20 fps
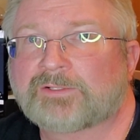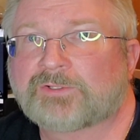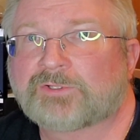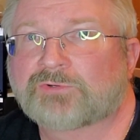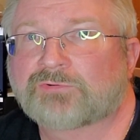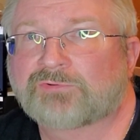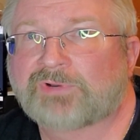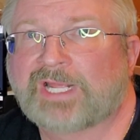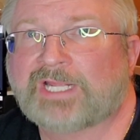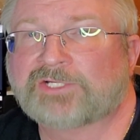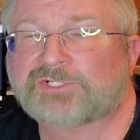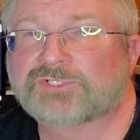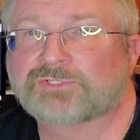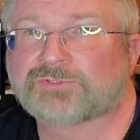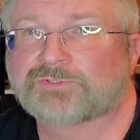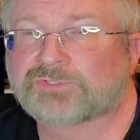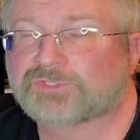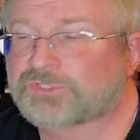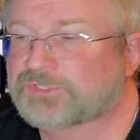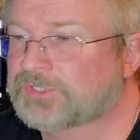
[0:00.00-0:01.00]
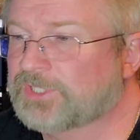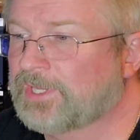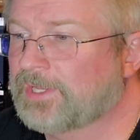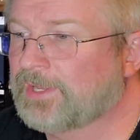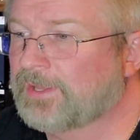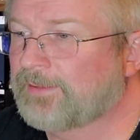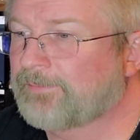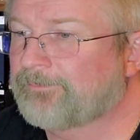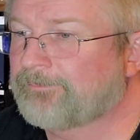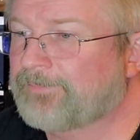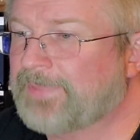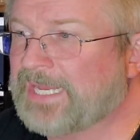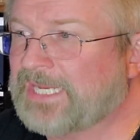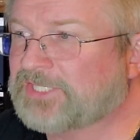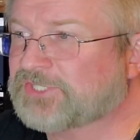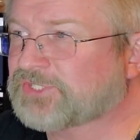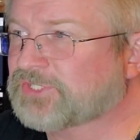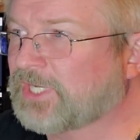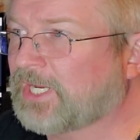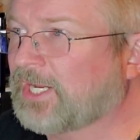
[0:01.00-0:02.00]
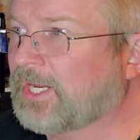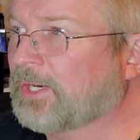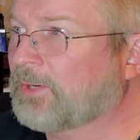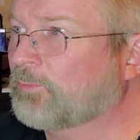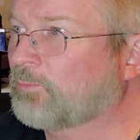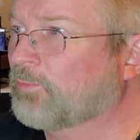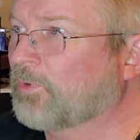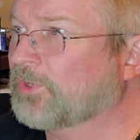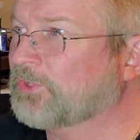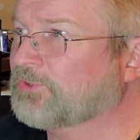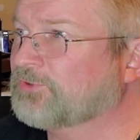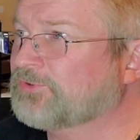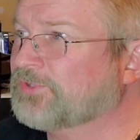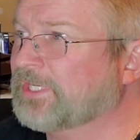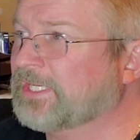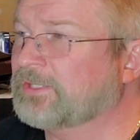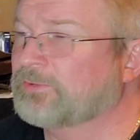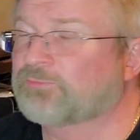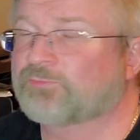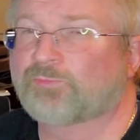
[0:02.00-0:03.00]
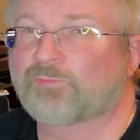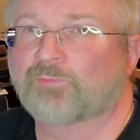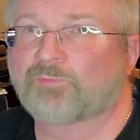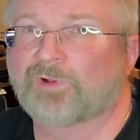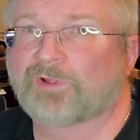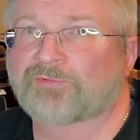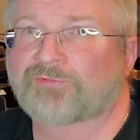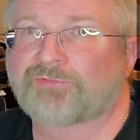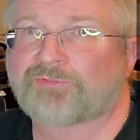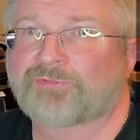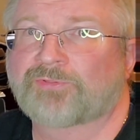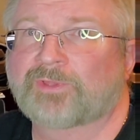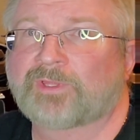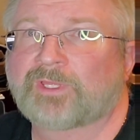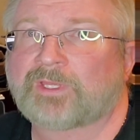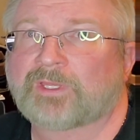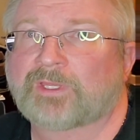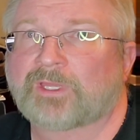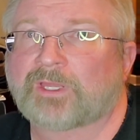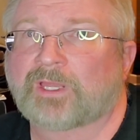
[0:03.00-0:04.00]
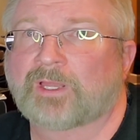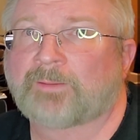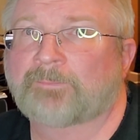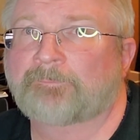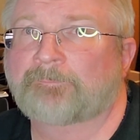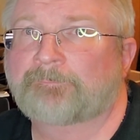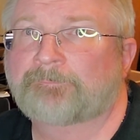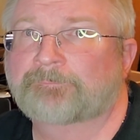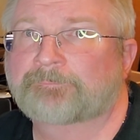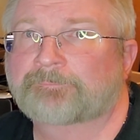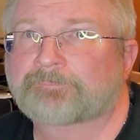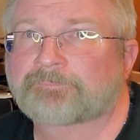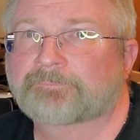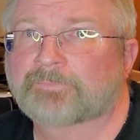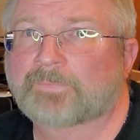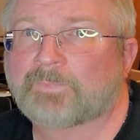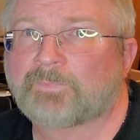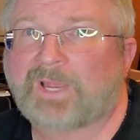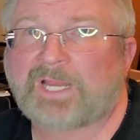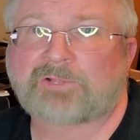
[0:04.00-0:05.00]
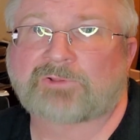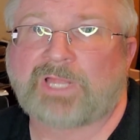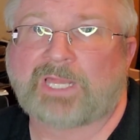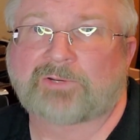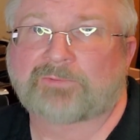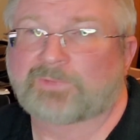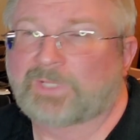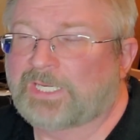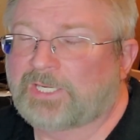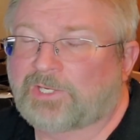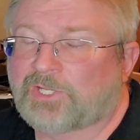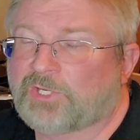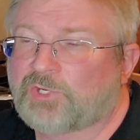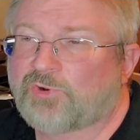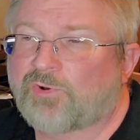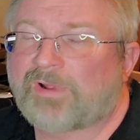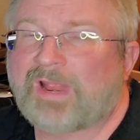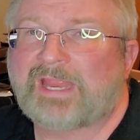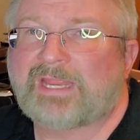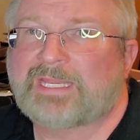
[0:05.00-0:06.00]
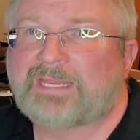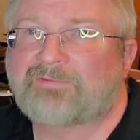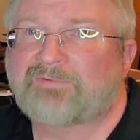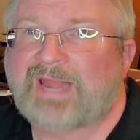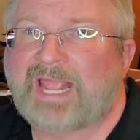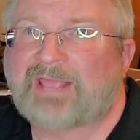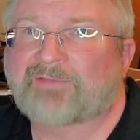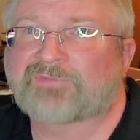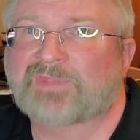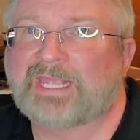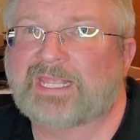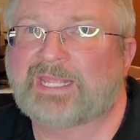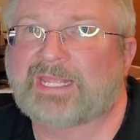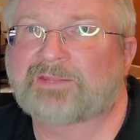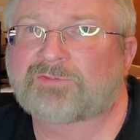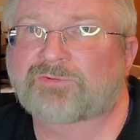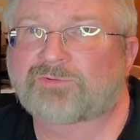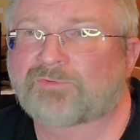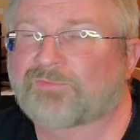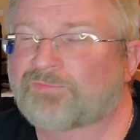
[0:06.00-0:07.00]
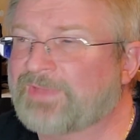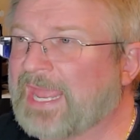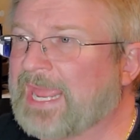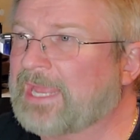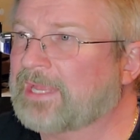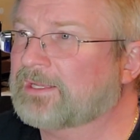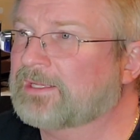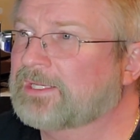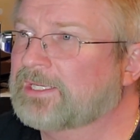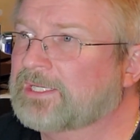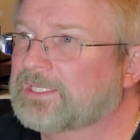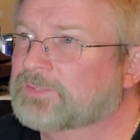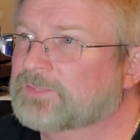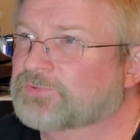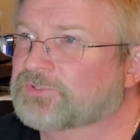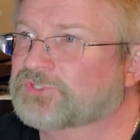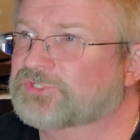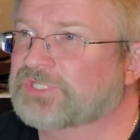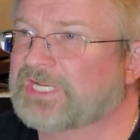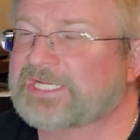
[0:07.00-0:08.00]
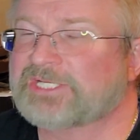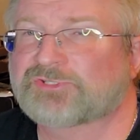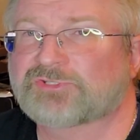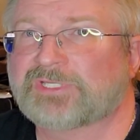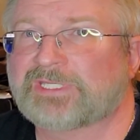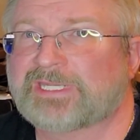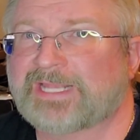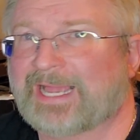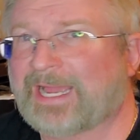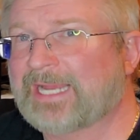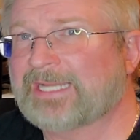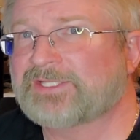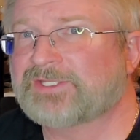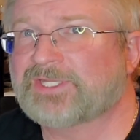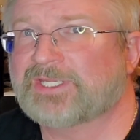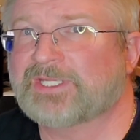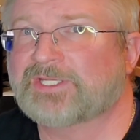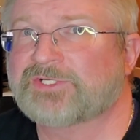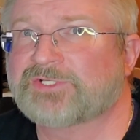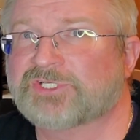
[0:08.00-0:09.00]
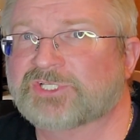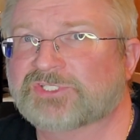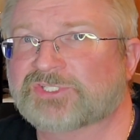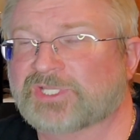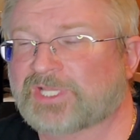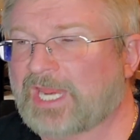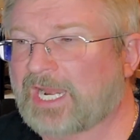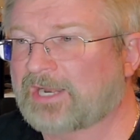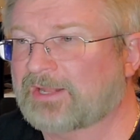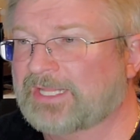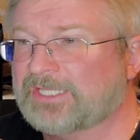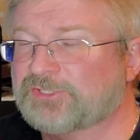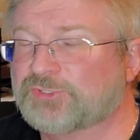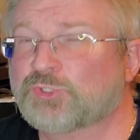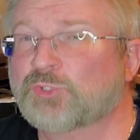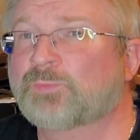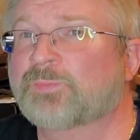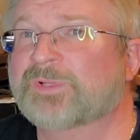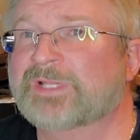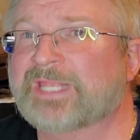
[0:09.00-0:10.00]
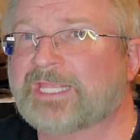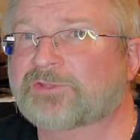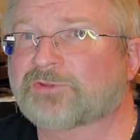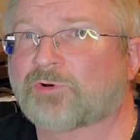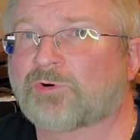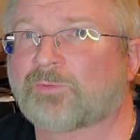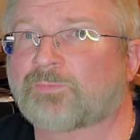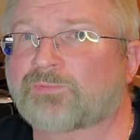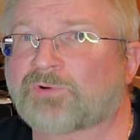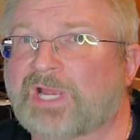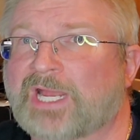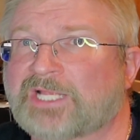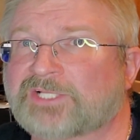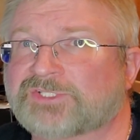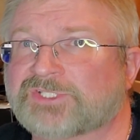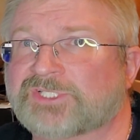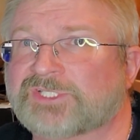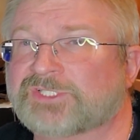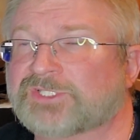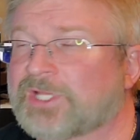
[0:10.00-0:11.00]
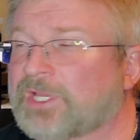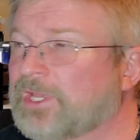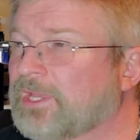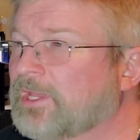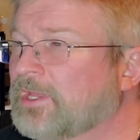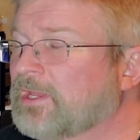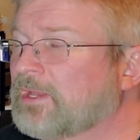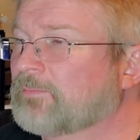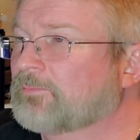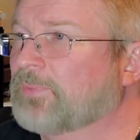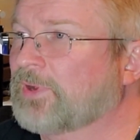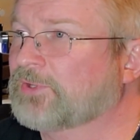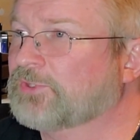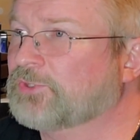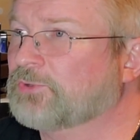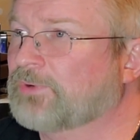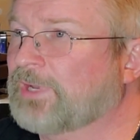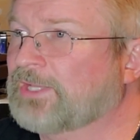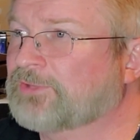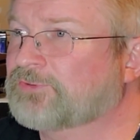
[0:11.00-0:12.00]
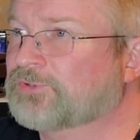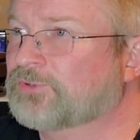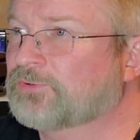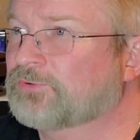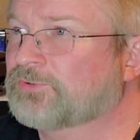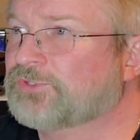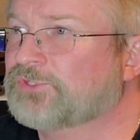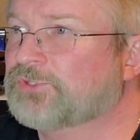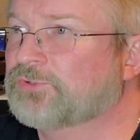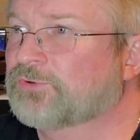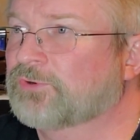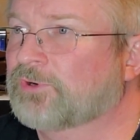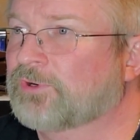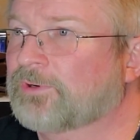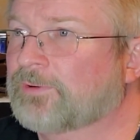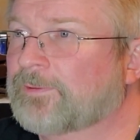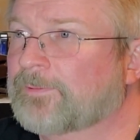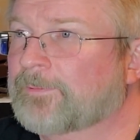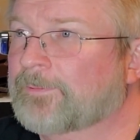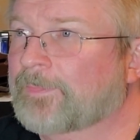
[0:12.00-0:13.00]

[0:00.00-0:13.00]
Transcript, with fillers: credentials based on what you did with MyCloud. And you don't even have to enter that precisely. I did, just to kind of duplicate the whole process, but you enter your